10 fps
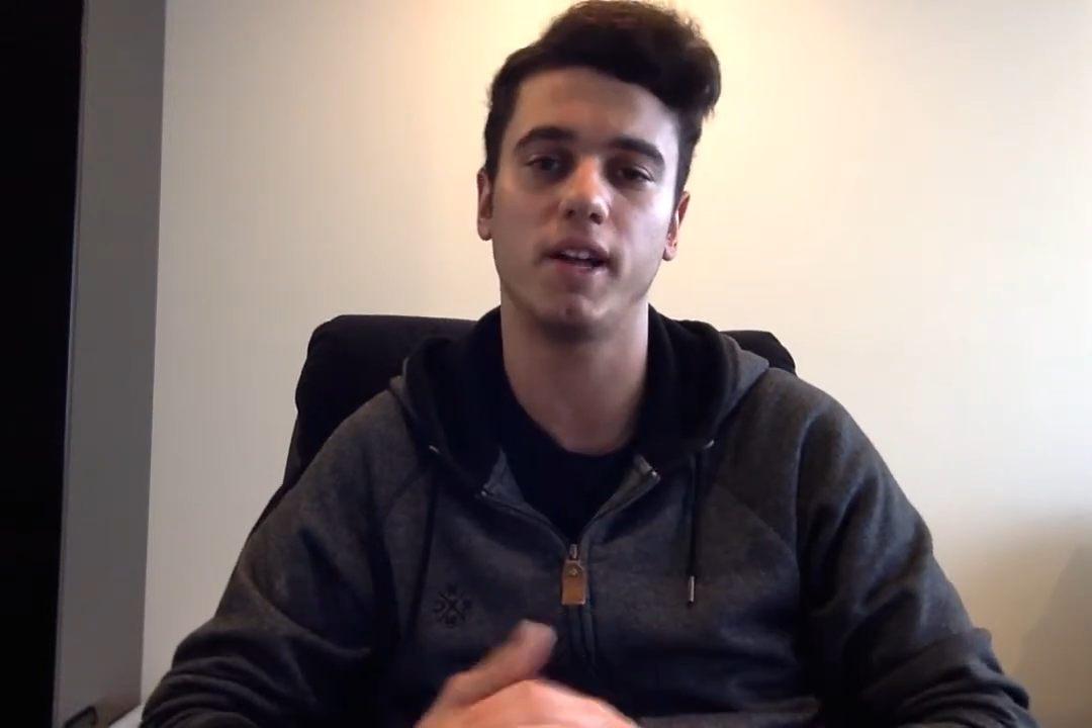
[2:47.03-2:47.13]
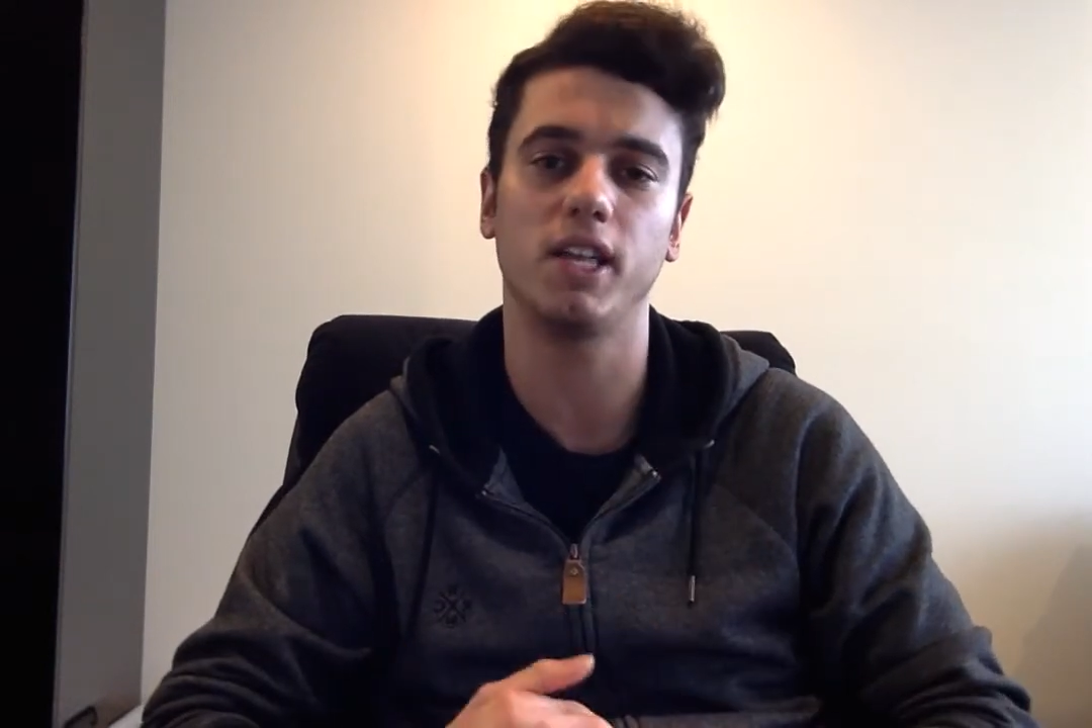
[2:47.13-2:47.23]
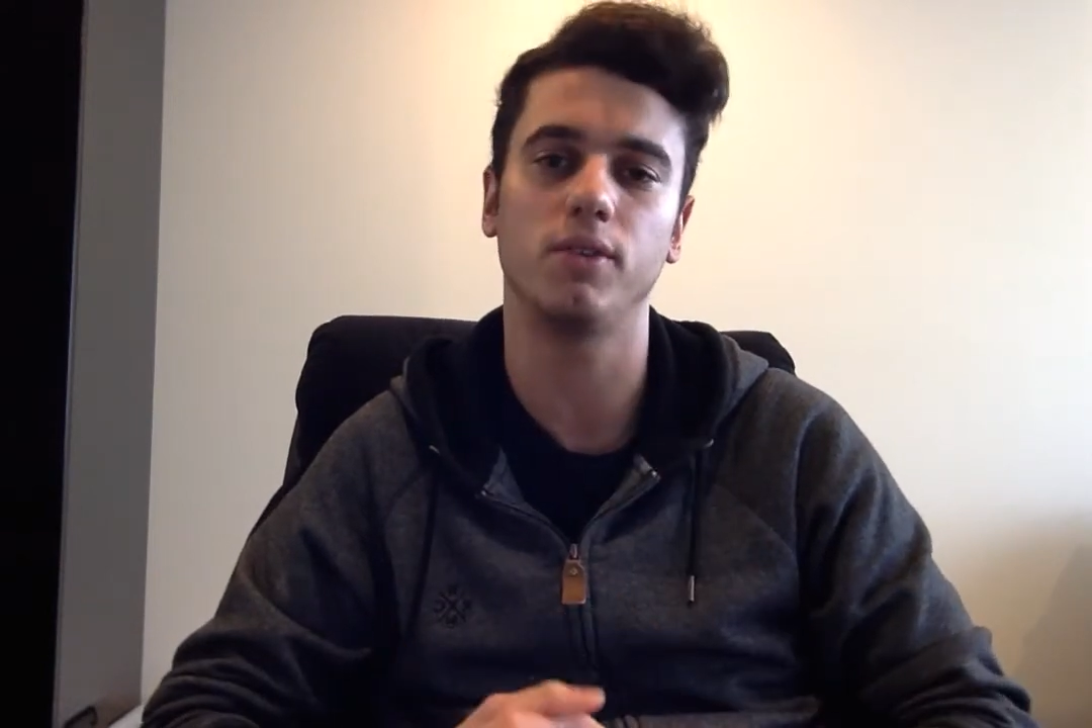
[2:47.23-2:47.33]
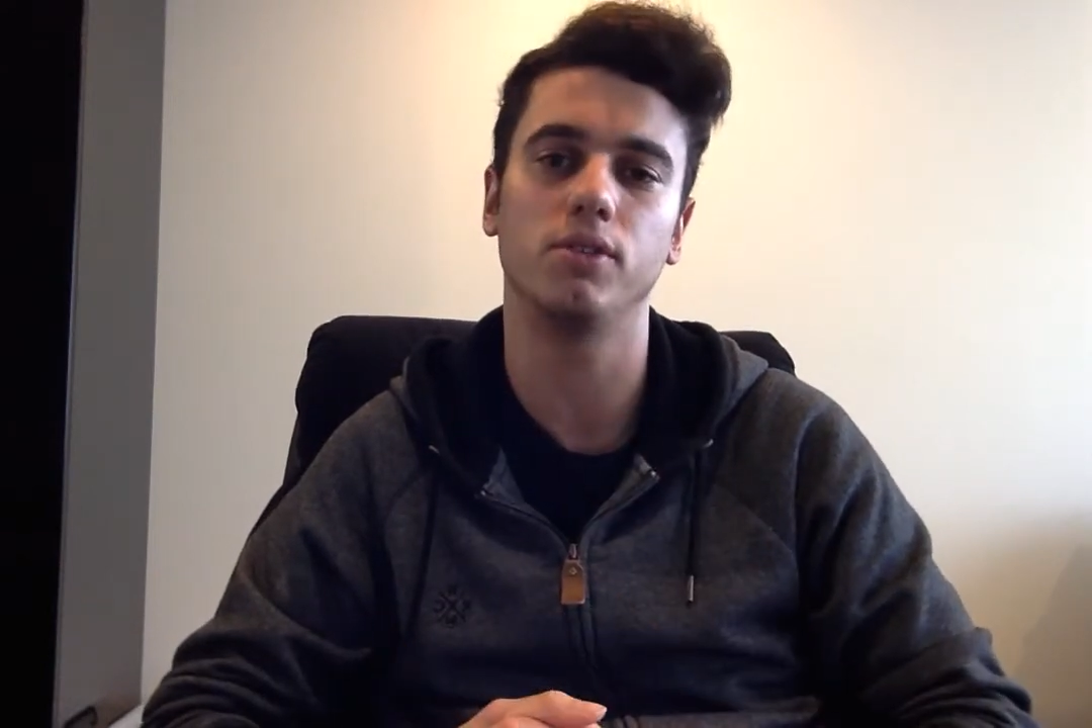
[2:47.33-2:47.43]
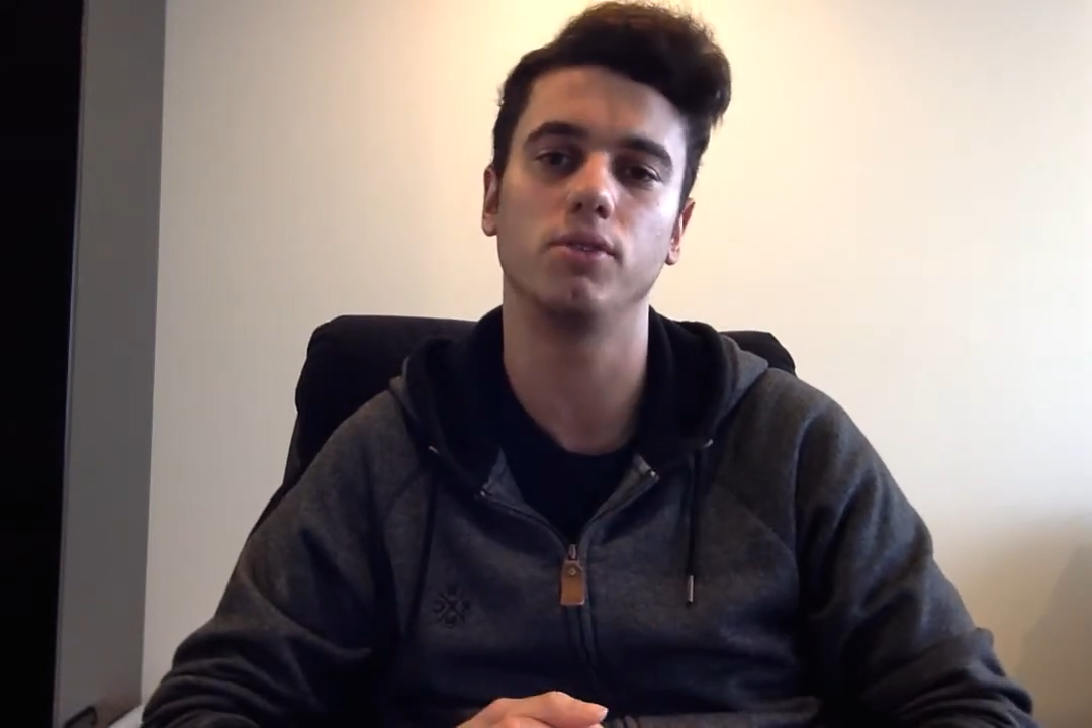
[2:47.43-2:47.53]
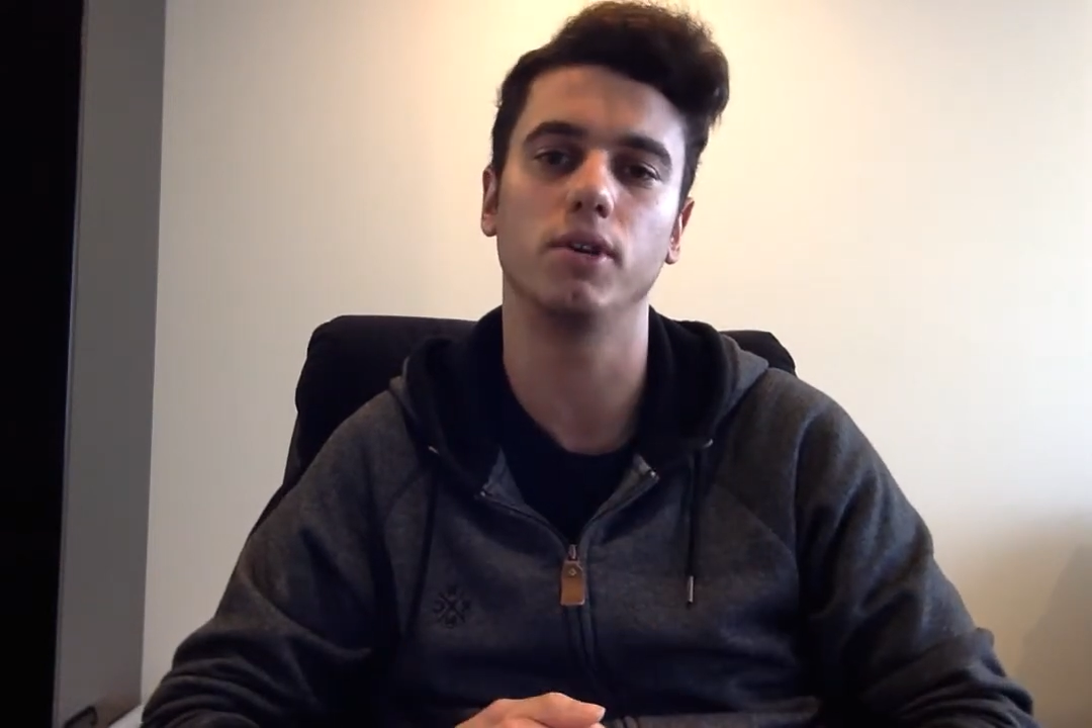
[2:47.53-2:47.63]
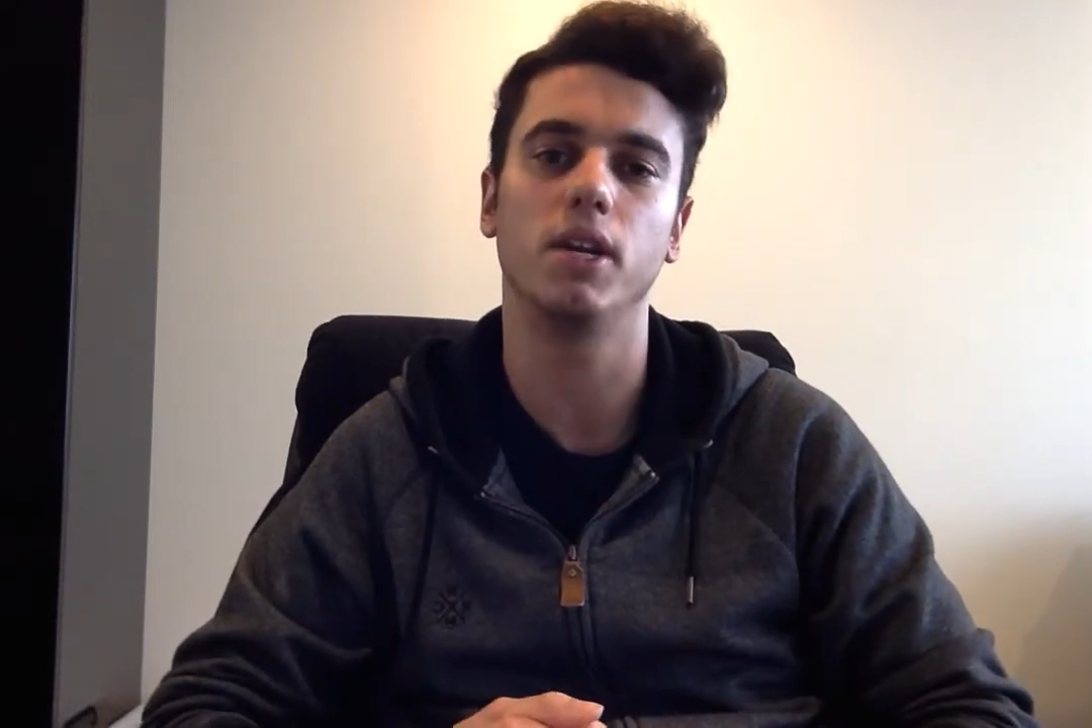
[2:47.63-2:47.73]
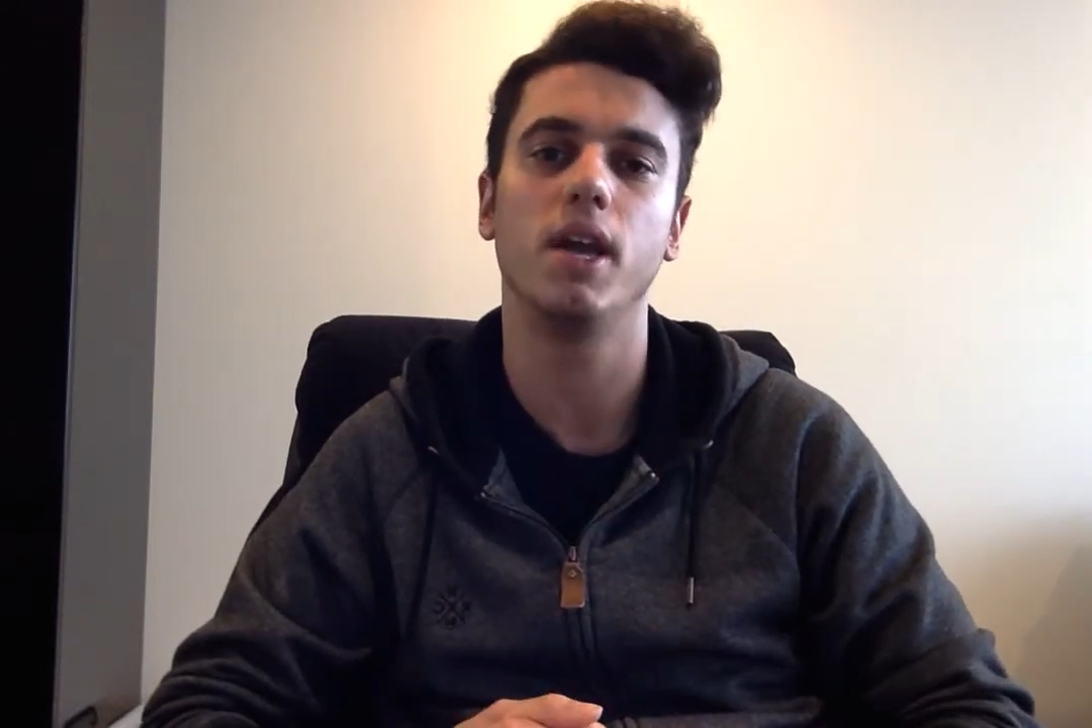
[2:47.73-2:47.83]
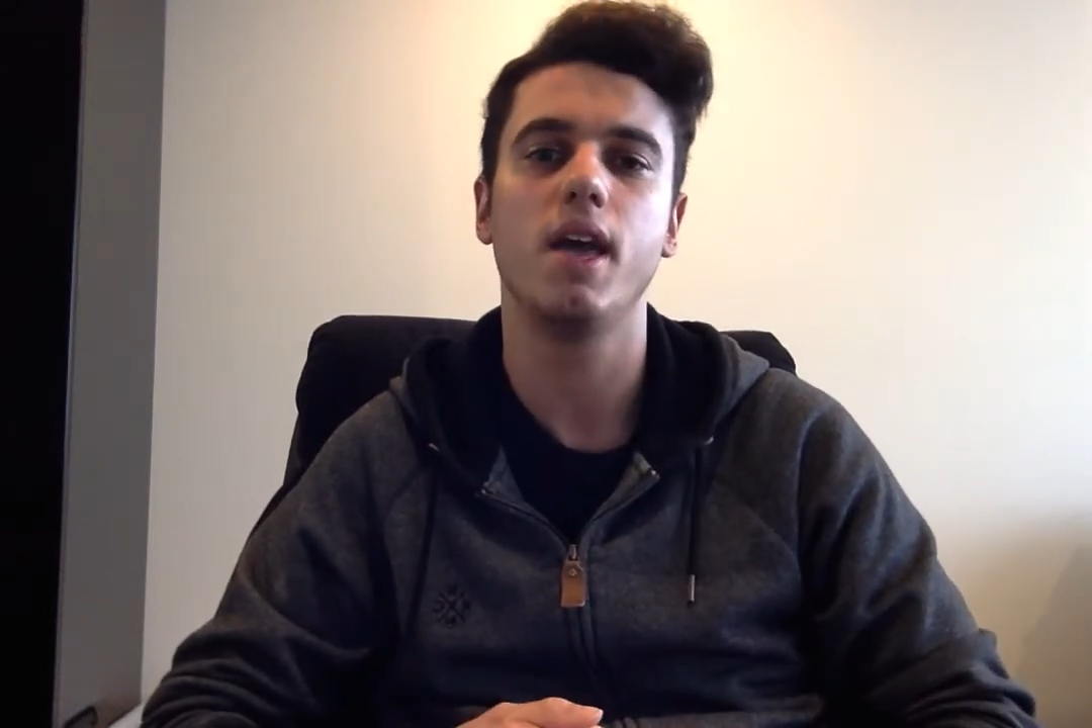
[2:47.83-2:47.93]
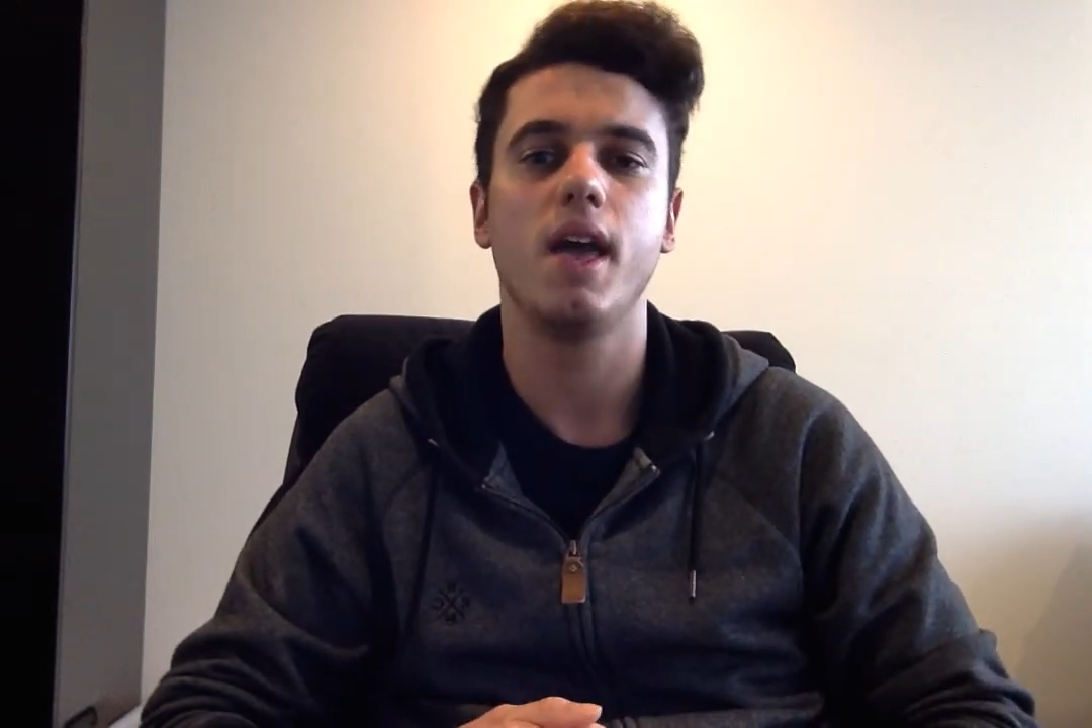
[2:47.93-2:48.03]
value into it